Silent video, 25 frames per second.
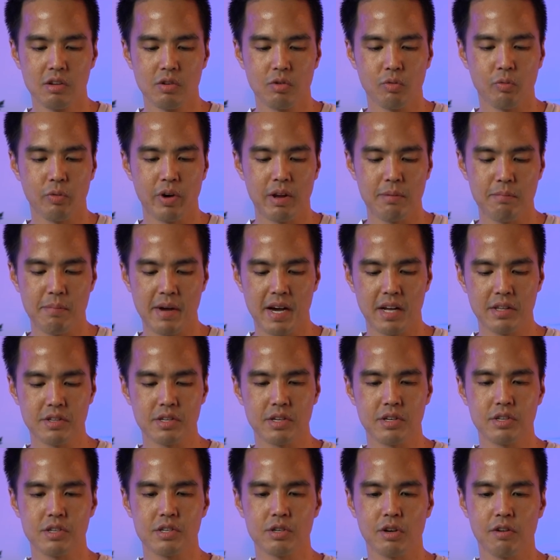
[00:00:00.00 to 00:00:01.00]
when
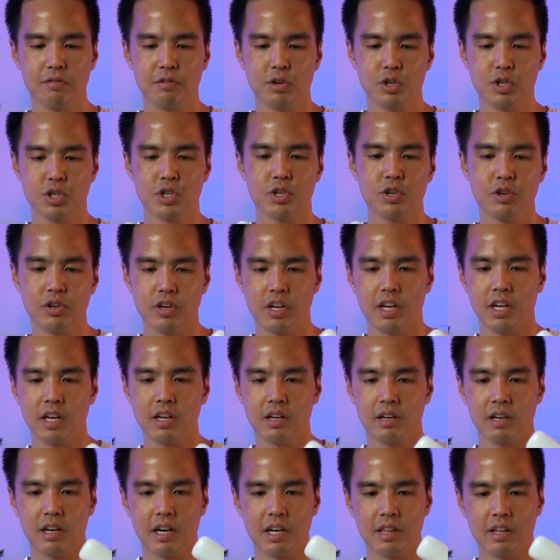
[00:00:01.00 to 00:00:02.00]
mounted. So if you're
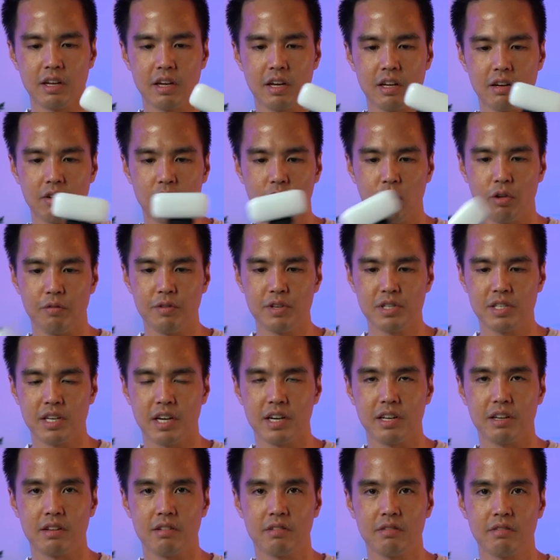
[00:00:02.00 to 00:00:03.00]
shooting and then all of a
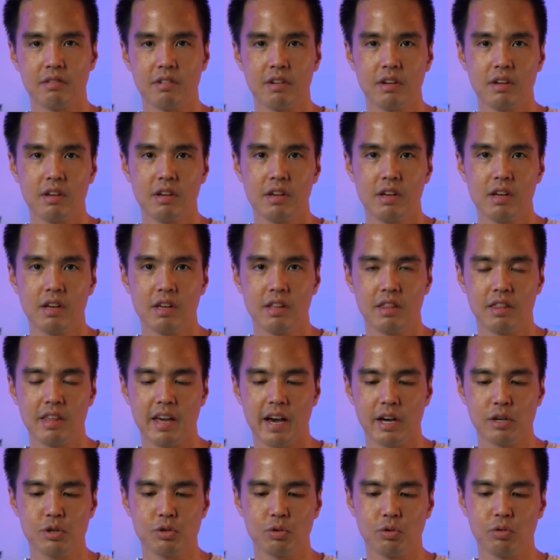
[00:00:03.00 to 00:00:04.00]
sudden the
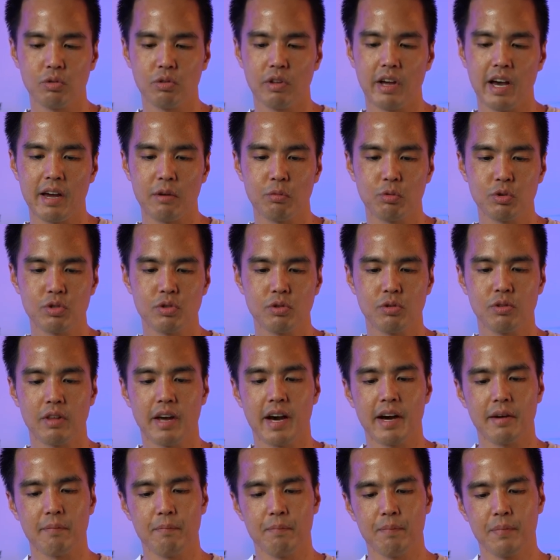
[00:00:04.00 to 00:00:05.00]
actual light will do
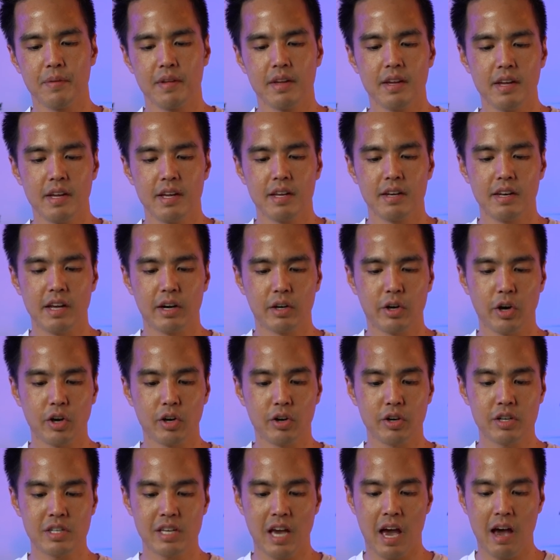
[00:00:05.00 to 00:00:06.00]
that. Now
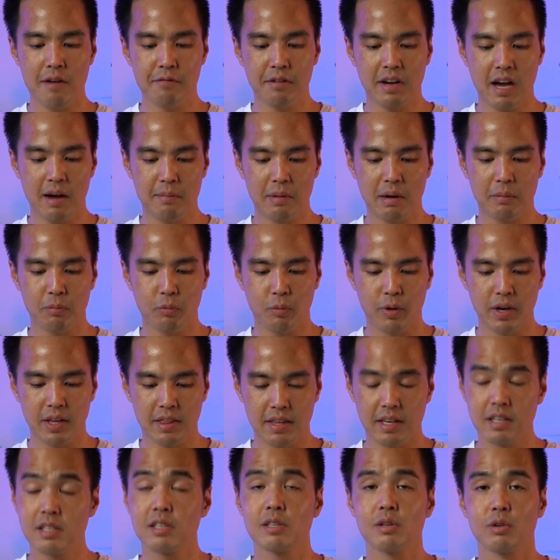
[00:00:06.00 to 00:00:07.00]
Godox have come up with
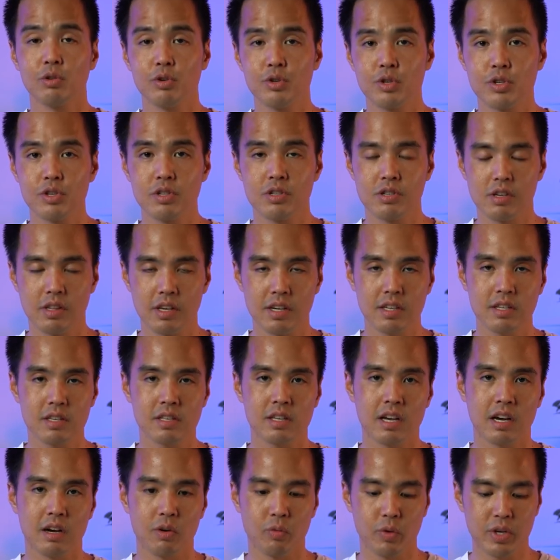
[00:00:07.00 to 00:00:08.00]
a solution to
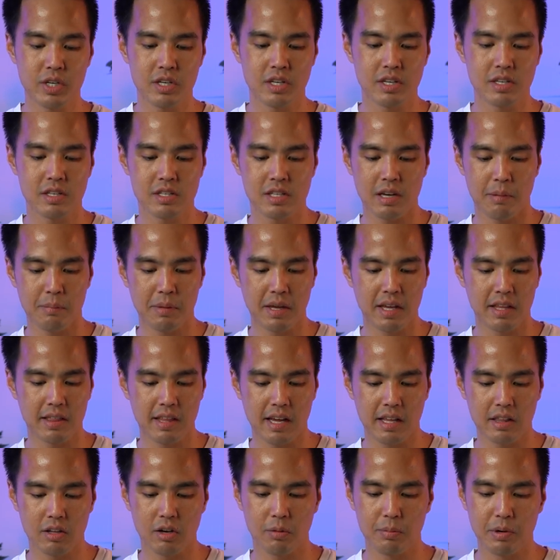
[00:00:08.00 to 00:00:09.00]
this, which is something
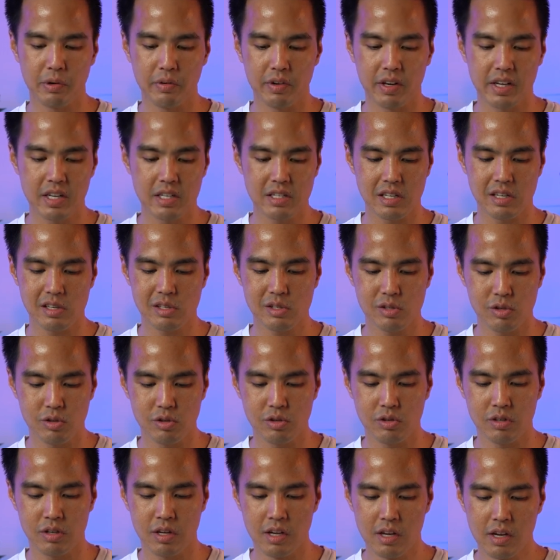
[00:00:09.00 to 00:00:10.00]
that they'll be releasing
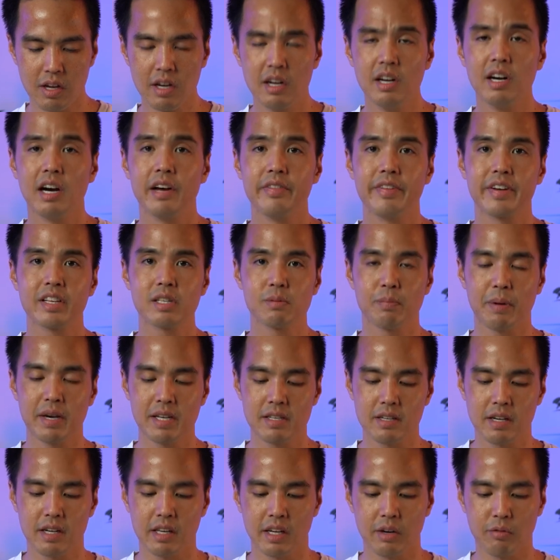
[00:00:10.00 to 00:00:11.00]
soon, and that's
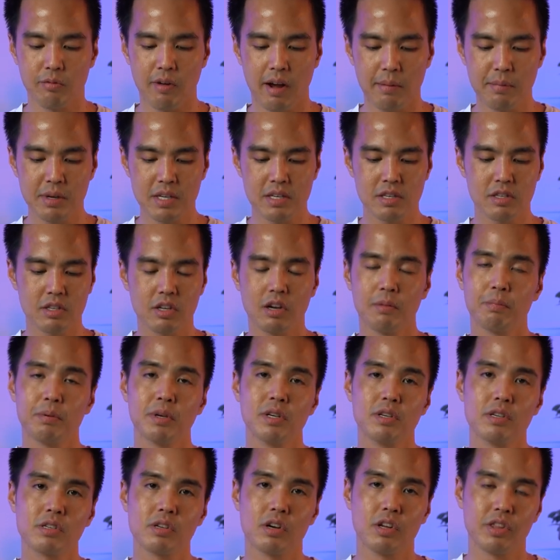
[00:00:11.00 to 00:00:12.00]
basically rubber
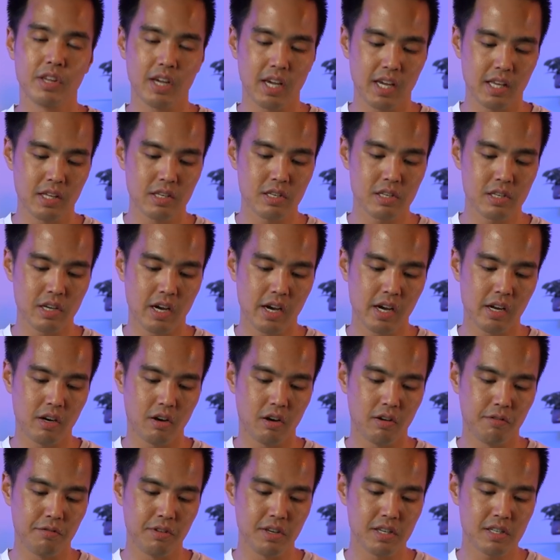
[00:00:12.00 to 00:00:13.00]
stoppers on the inside
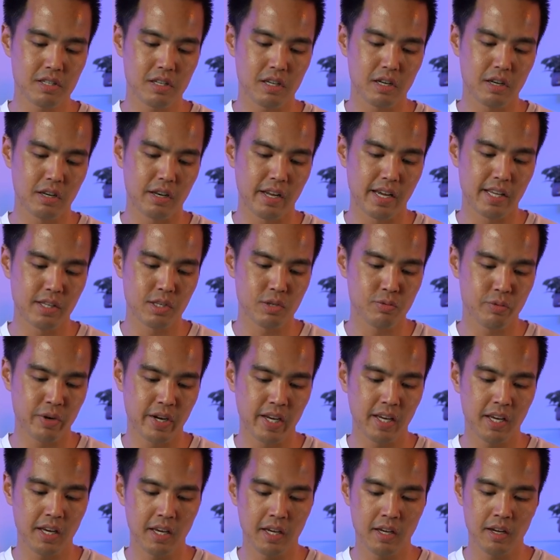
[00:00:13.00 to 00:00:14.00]
of this lens
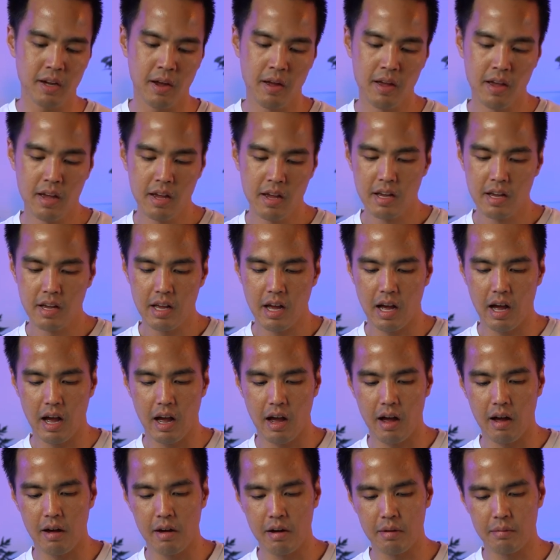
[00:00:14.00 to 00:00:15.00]
ring here,
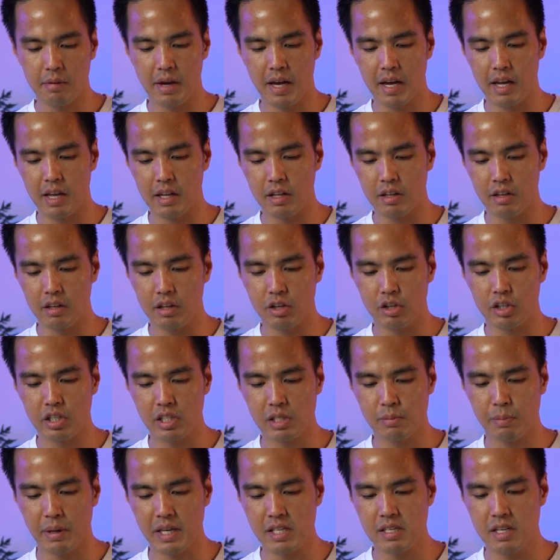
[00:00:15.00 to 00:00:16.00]
and you
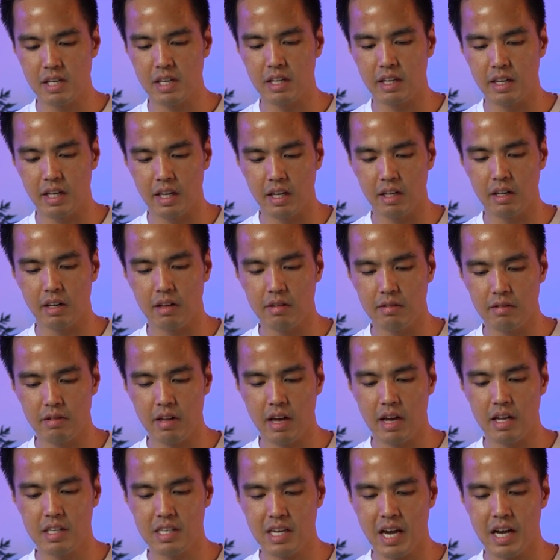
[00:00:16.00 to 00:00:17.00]
just basically
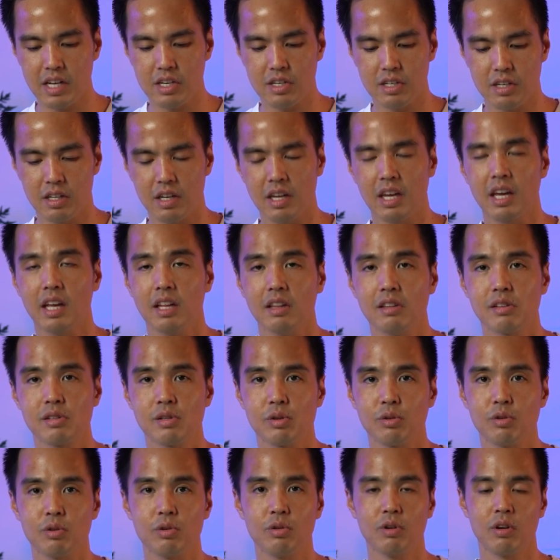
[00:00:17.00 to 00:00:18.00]
attach it
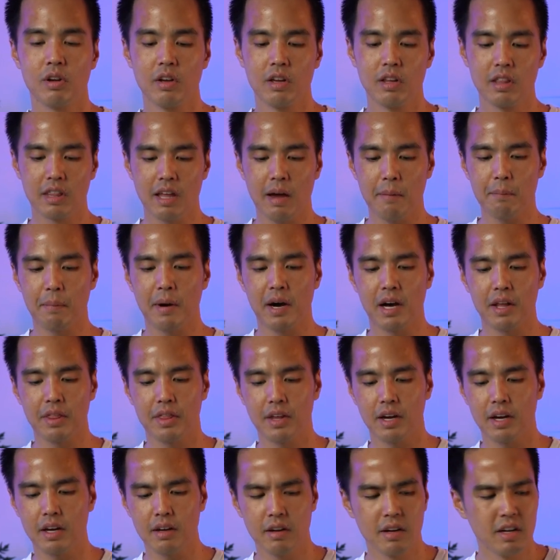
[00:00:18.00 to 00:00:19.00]
into that part
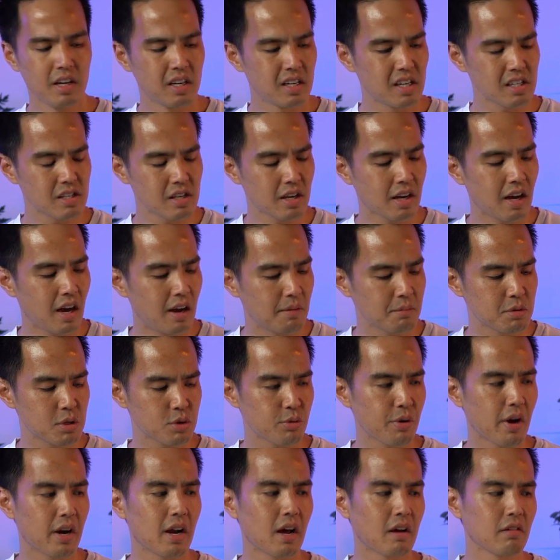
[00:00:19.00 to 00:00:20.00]
there. It doesn't come
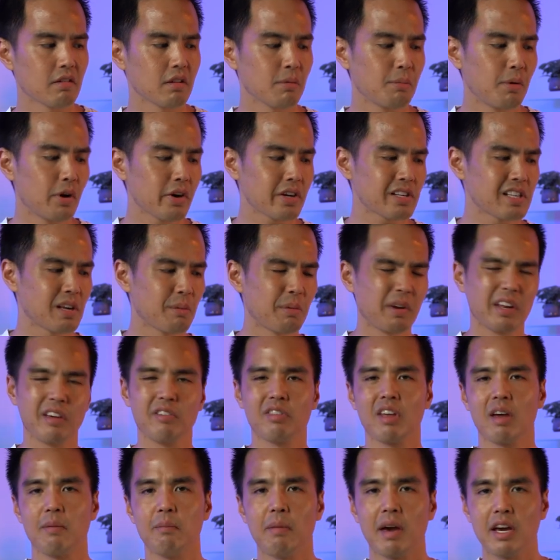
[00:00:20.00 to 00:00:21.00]
straight out of the box. I believe
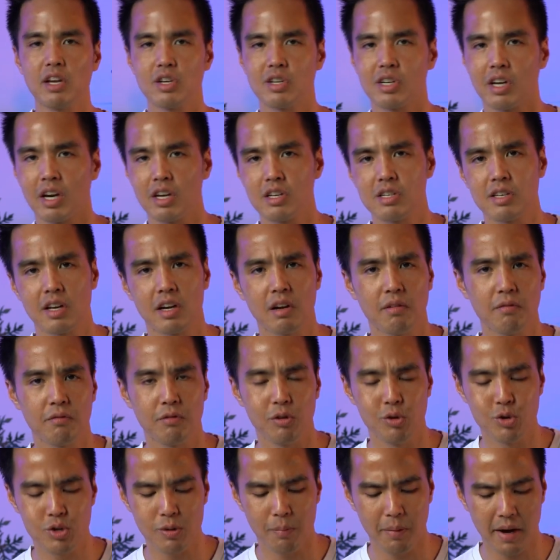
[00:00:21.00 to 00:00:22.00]
they may change that in
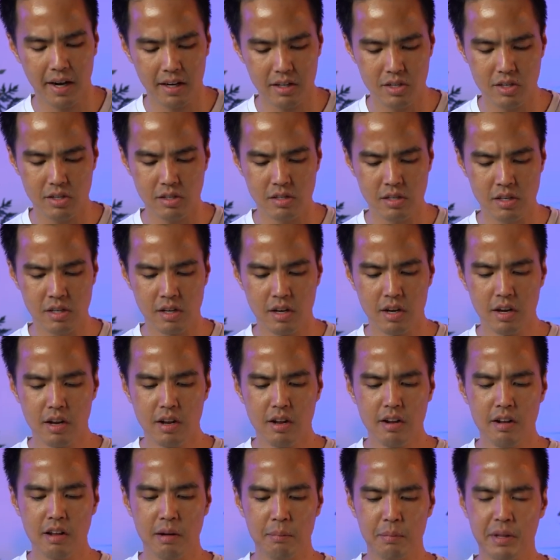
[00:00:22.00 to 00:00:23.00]
future packages,
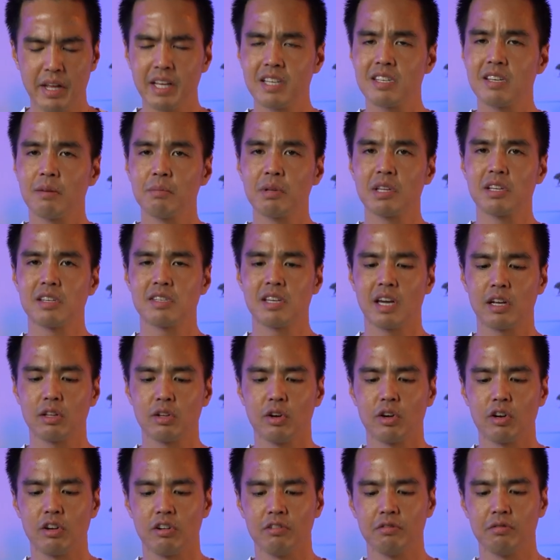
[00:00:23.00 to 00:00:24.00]
but that's something to take
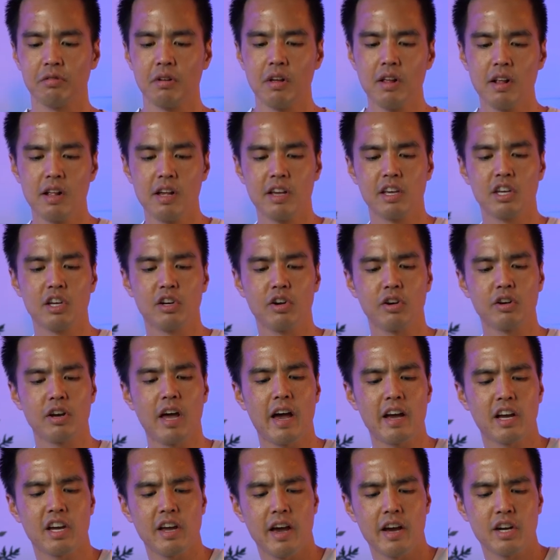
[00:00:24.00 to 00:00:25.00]
note of. You don't
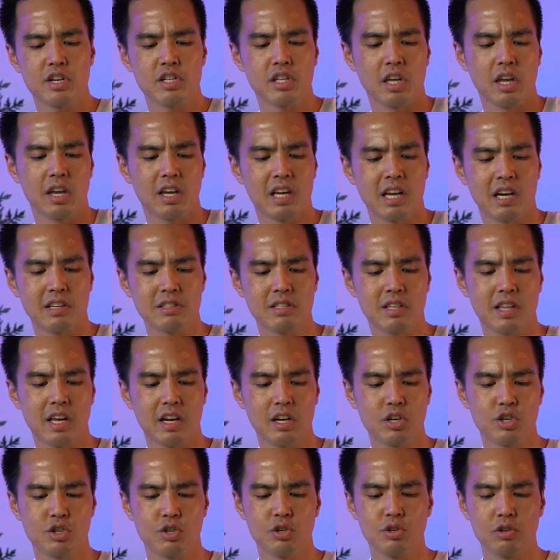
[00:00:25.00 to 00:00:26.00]
actually encounter
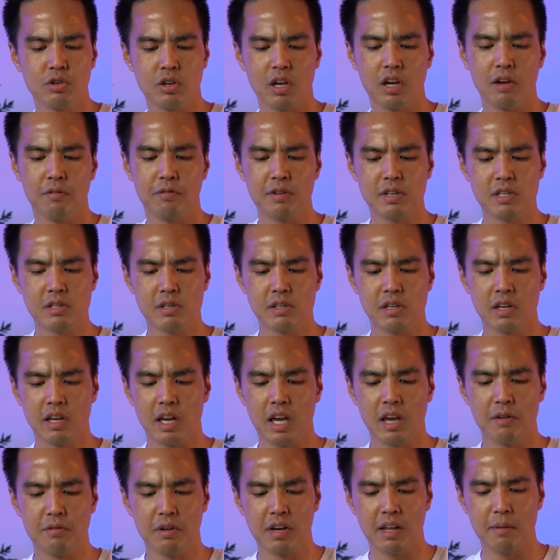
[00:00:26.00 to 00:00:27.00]
that issue if it's
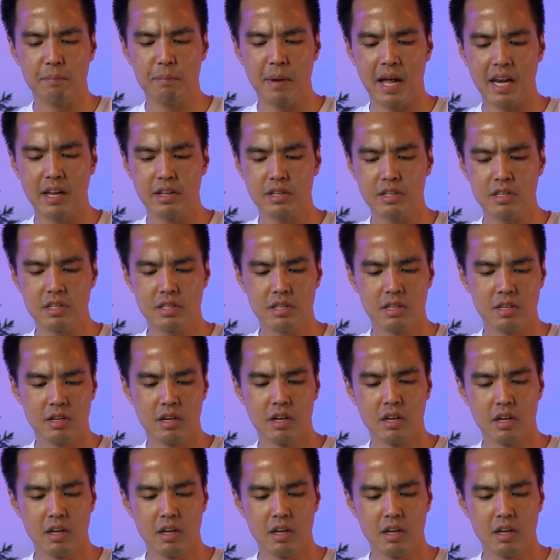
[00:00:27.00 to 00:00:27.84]
evenly balanced